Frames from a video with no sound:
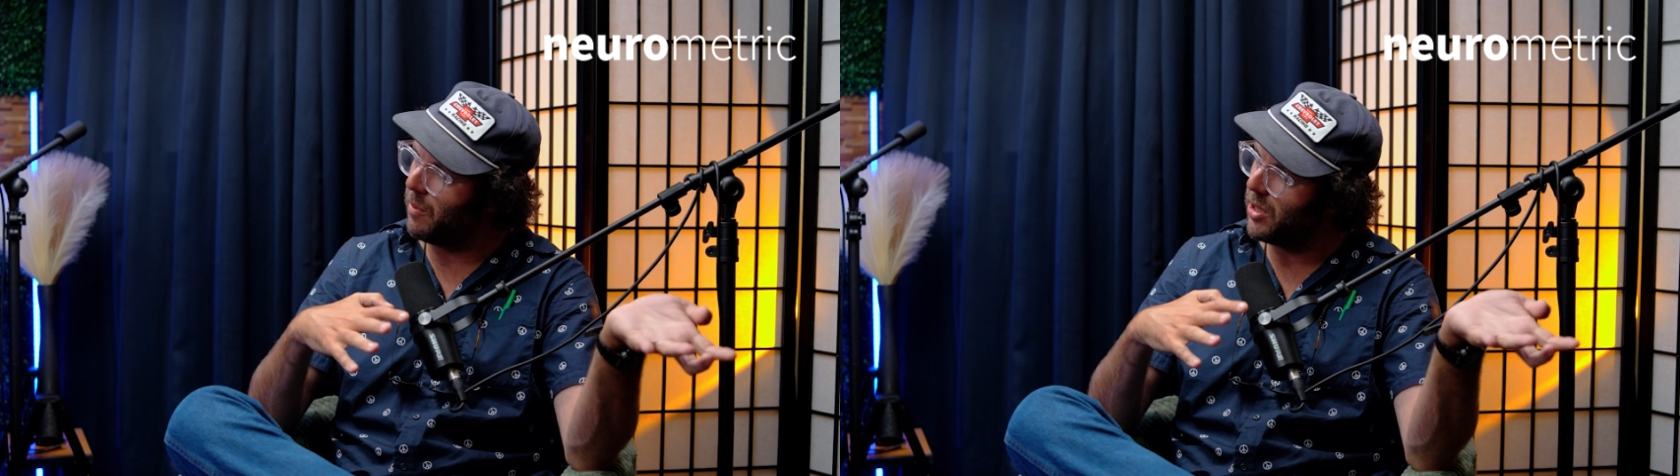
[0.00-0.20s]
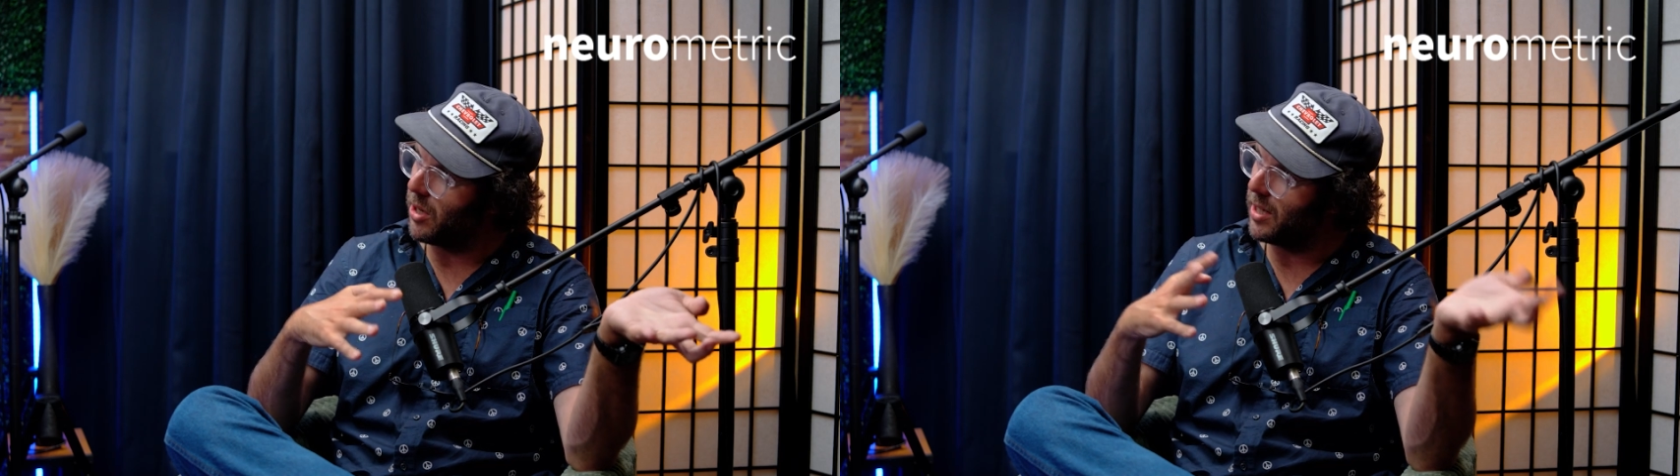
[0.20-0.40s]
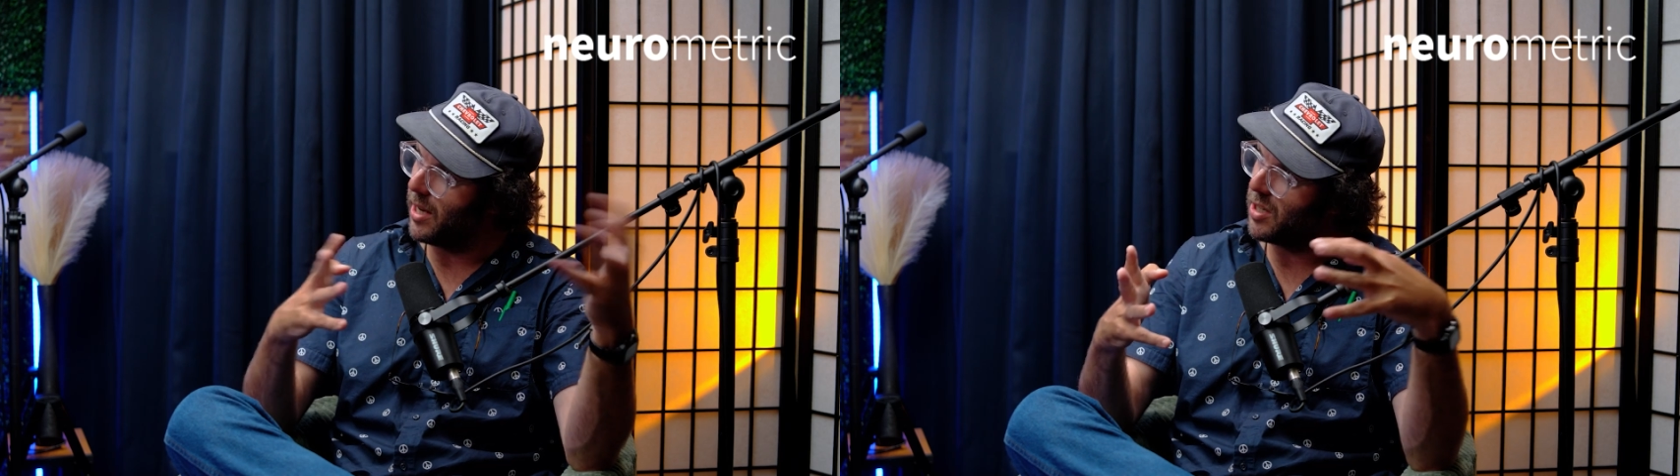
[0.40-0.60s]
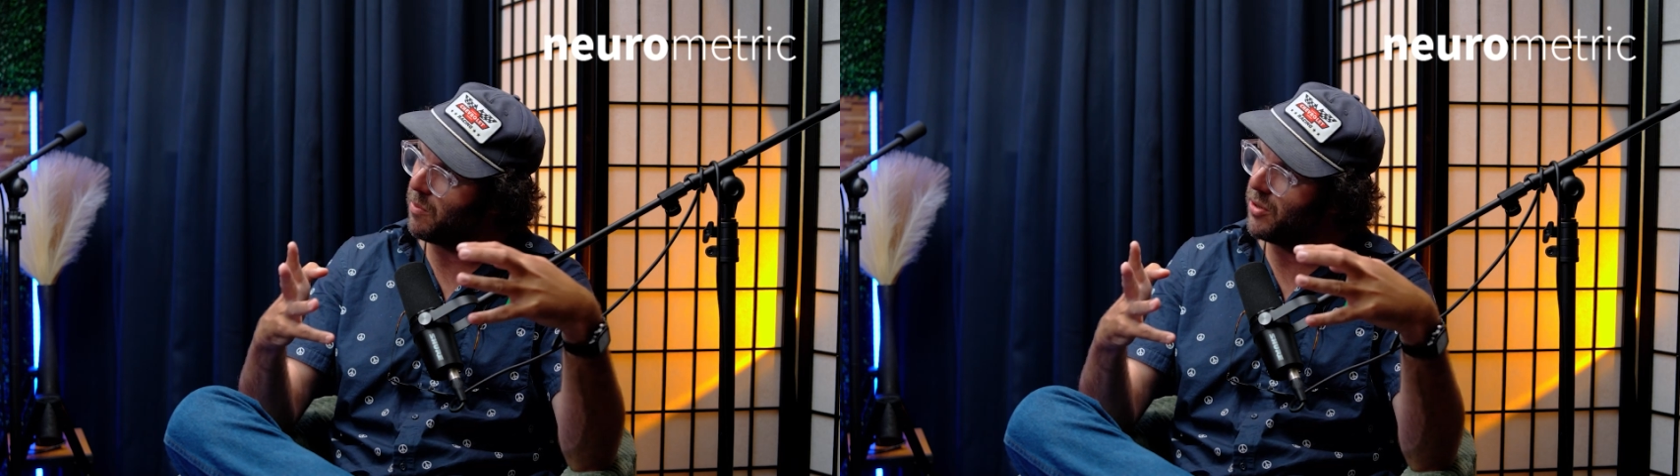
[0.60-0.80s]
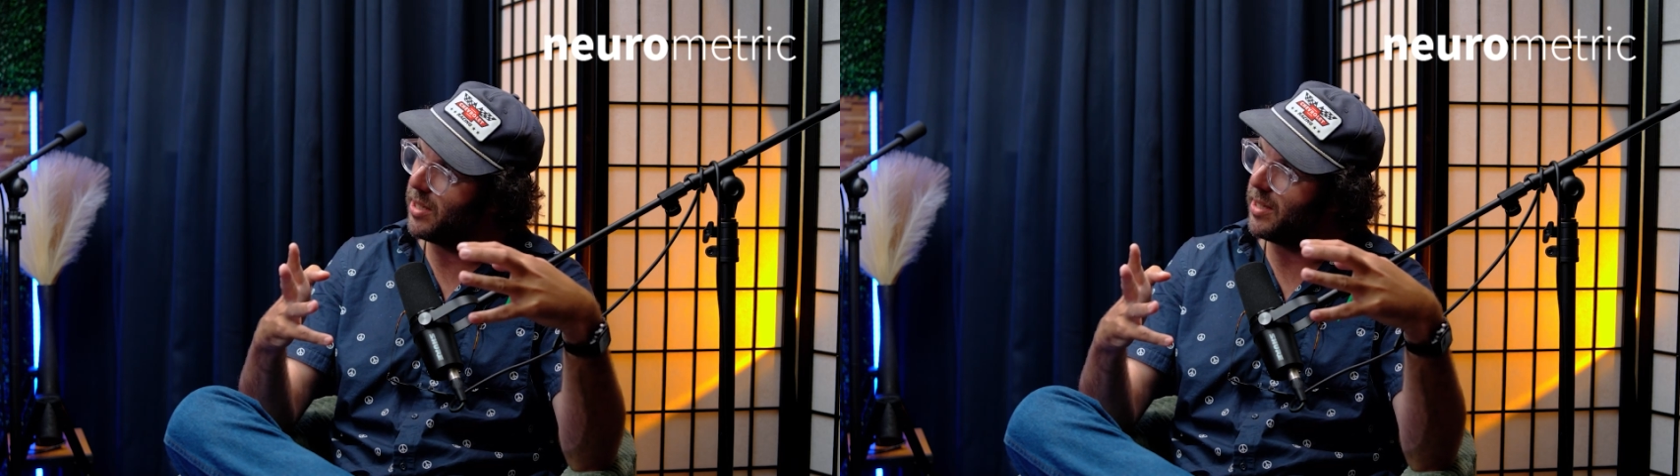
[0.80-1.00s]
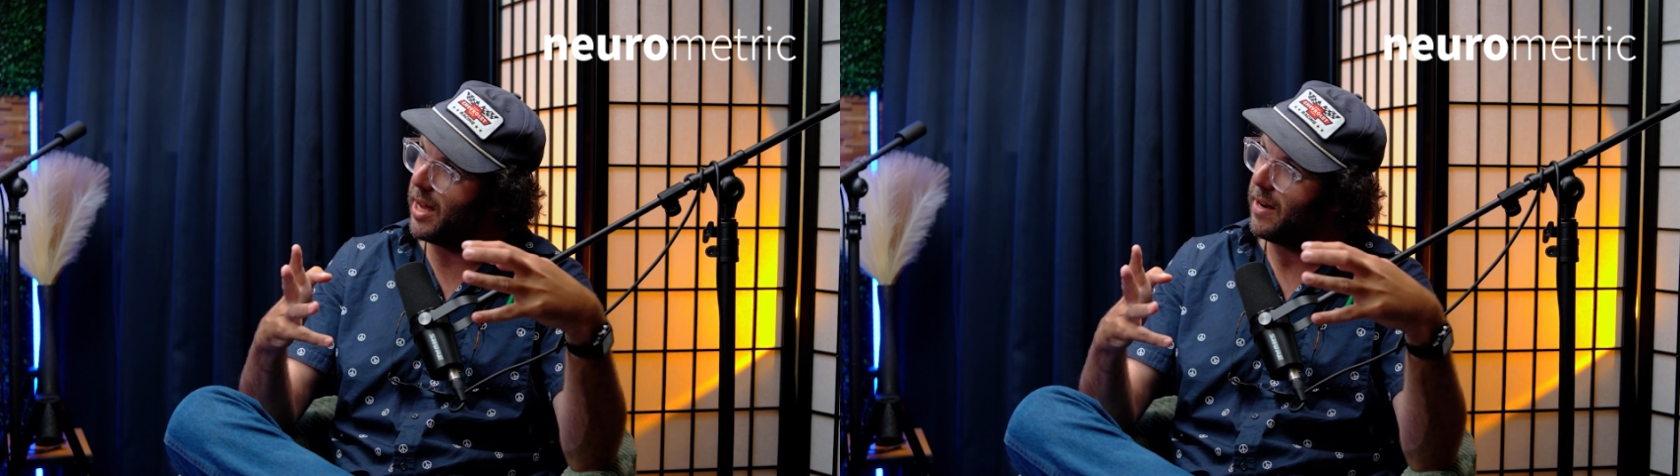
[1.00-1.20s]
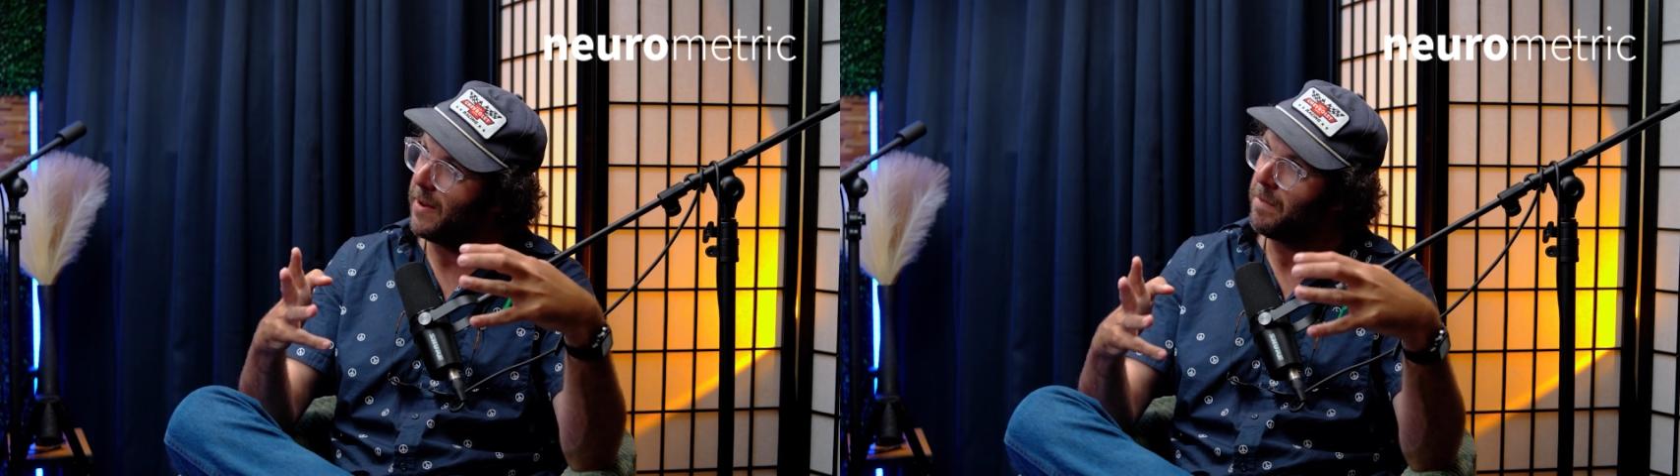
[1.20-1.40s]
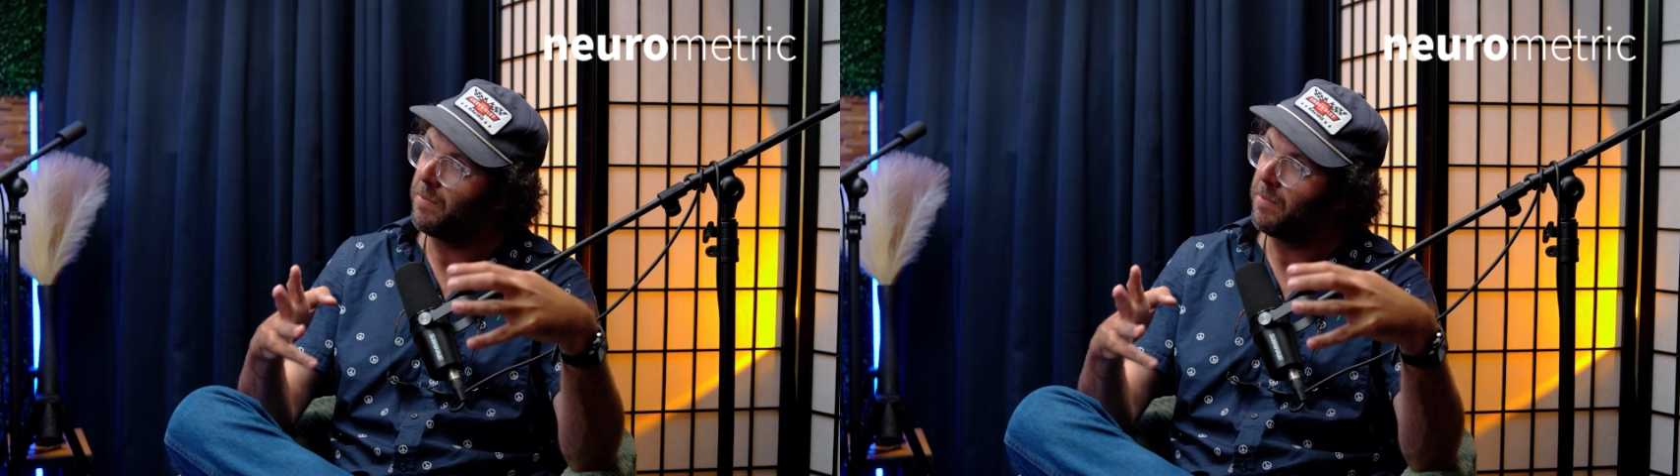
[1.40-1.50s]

when we talk to customers is that,